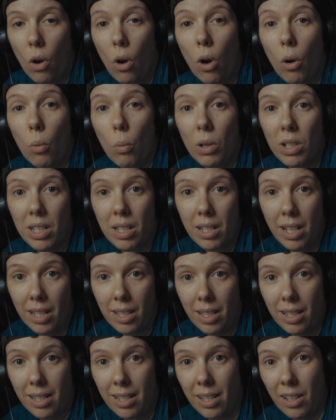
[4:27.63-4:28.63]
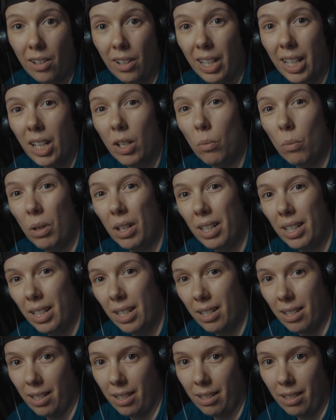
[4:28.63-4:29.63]
or what's necessary and what
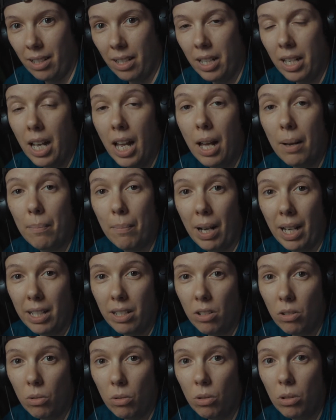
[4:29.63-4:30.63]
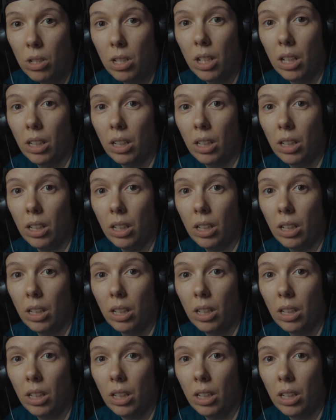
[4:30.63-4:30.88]
isn't. At my school, a